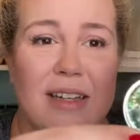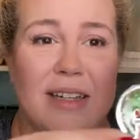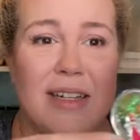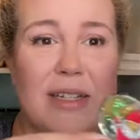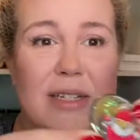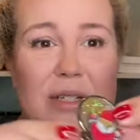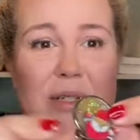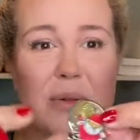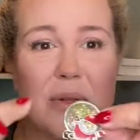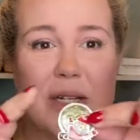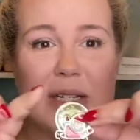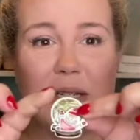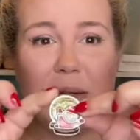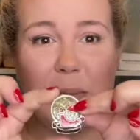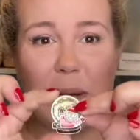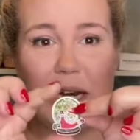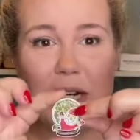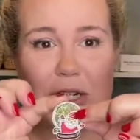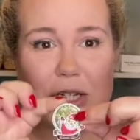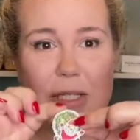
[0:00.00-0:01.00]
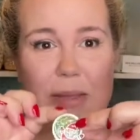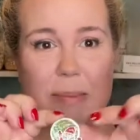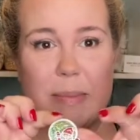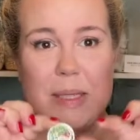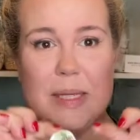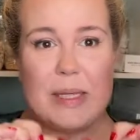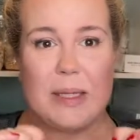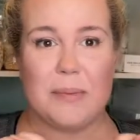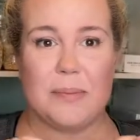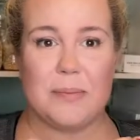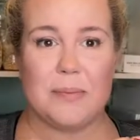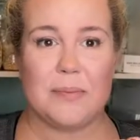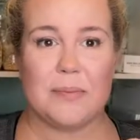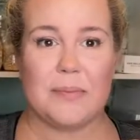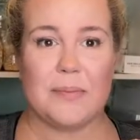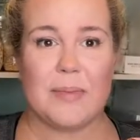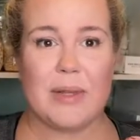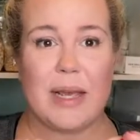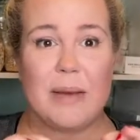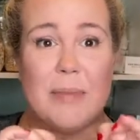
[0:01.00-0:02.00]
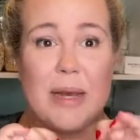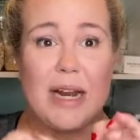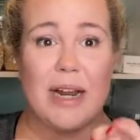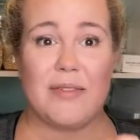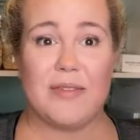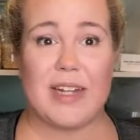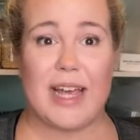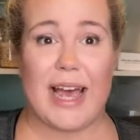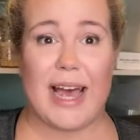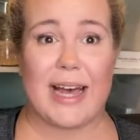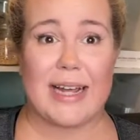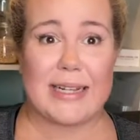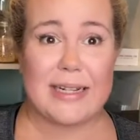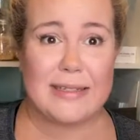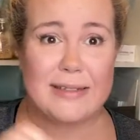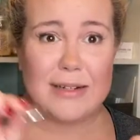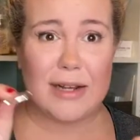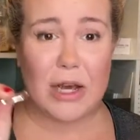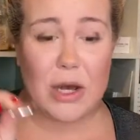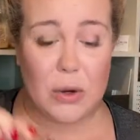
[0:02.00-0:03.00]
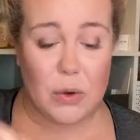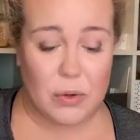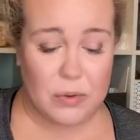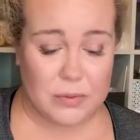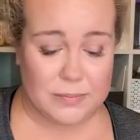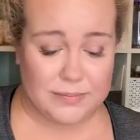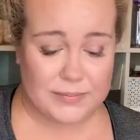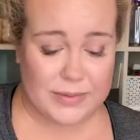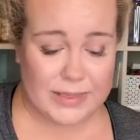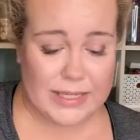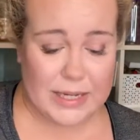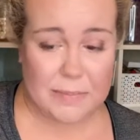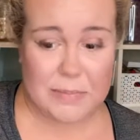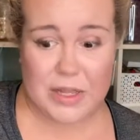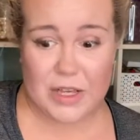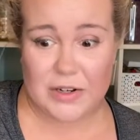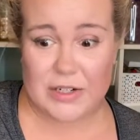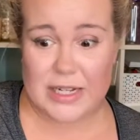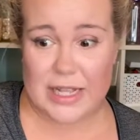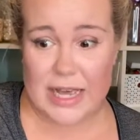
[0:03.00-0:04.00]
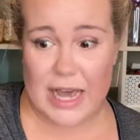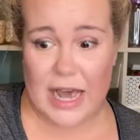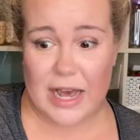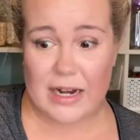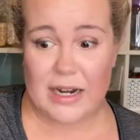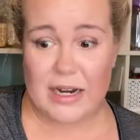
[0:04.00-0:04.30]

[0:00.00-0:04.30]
So this might just be, I might have to add something to that.